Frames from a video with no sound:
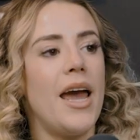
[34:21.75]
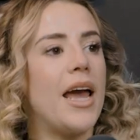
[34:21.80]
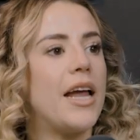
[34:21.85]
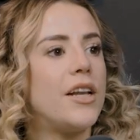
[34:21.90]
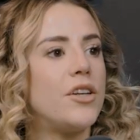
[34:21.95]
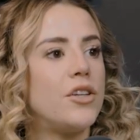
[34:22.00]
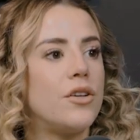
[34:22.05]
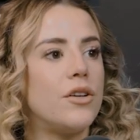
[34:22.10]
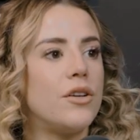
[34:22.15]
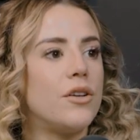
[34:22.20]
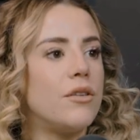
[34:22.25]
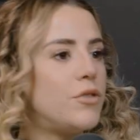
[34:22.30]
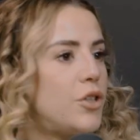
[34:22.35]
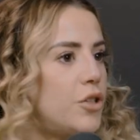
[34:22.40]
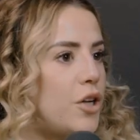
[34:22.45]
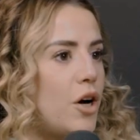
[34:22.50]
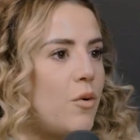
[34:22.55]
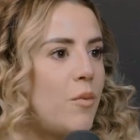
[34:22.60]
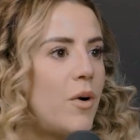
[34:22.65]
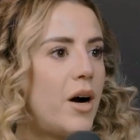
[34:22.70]
And you
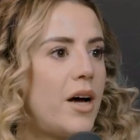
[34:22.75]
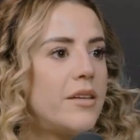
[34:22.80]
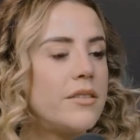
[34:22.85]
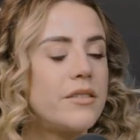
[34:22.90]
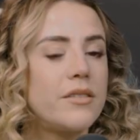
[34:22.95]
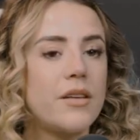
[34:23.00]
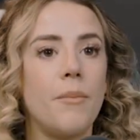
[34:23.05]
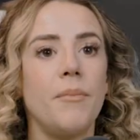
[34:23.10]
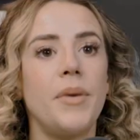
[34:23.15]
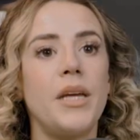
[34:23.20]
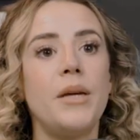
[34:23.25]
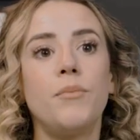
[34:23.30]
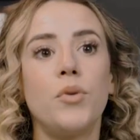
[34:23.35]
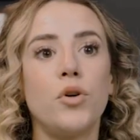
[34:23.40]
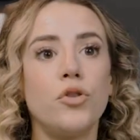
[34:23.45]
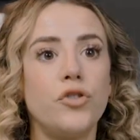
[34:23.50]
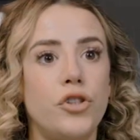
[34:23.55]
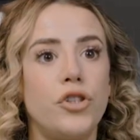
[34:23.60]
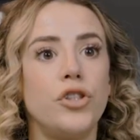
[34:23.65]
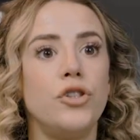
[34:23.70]
know what? Some
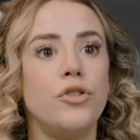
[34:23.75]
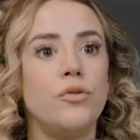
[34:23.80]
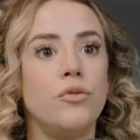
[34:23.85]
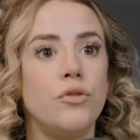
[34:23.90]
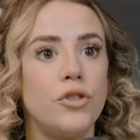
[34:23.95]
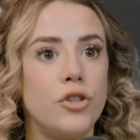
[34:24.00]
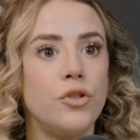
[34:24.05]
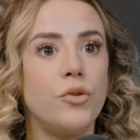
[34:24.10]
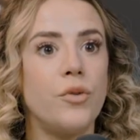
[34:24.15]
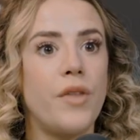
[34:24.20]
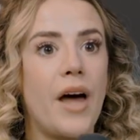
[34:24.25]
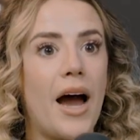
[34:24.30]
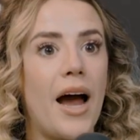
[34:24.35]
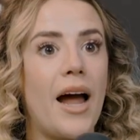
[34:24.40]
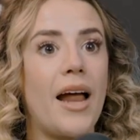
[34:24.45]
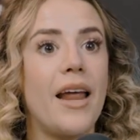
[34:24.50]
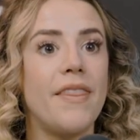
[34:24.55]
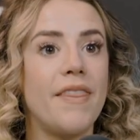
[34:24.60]
people do do that,